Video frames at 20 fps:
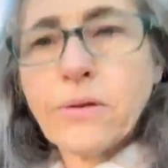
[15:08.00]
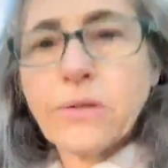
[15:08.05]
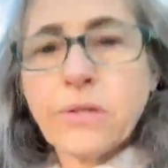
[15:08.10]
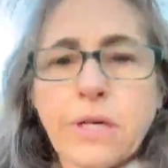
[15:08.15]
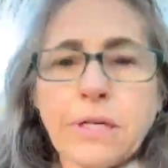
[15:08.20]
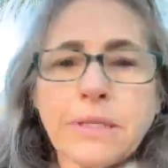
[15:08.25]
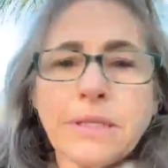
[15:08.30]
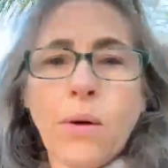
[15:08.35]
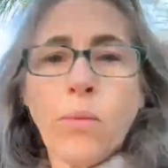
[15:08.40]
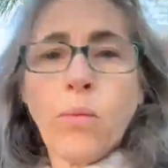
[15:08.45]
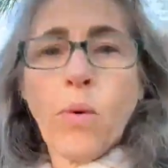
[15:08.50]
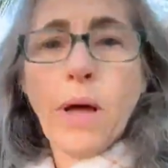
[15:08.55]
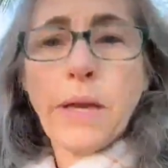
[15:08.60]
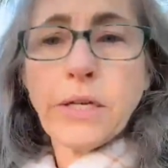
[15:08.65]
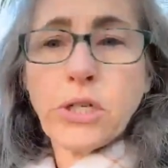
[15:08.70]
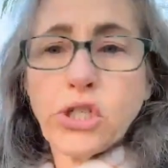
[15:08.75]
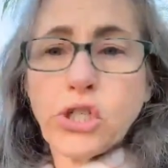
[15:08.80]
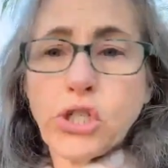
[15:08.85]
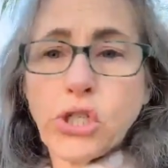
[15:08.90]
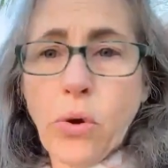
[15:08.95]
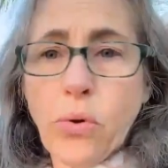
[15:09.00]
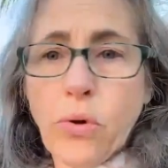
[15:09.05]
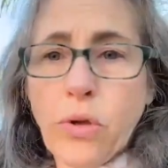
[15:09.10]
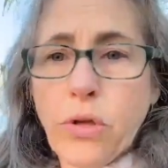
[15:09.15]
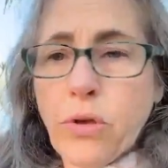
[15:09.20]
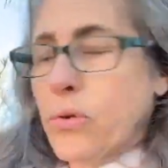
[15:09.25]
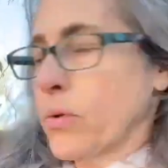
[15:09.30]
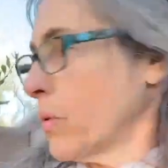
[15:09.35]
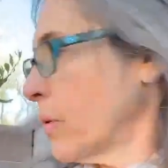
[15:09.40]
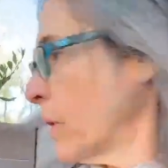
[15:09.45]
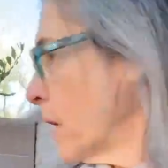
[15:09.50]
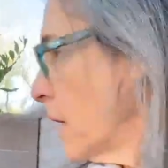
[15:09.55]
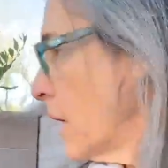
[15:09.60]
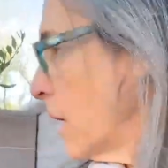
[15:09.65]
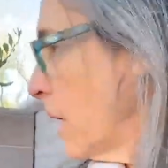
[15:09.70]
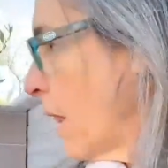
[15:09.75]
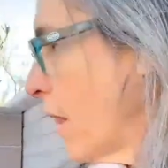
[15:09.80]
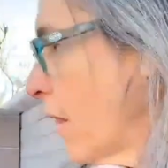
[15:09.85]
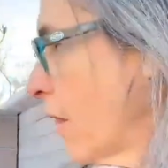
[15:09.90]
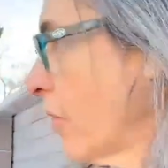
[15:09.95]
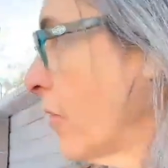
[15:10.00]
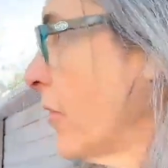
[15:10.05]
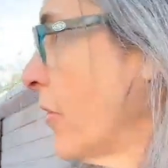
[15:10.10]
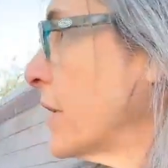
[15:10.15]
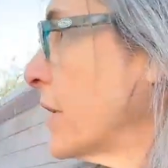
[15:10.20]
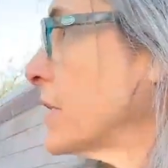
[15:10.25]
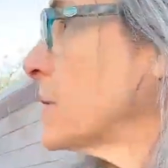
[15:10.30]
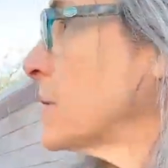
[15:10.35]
because I want to show you this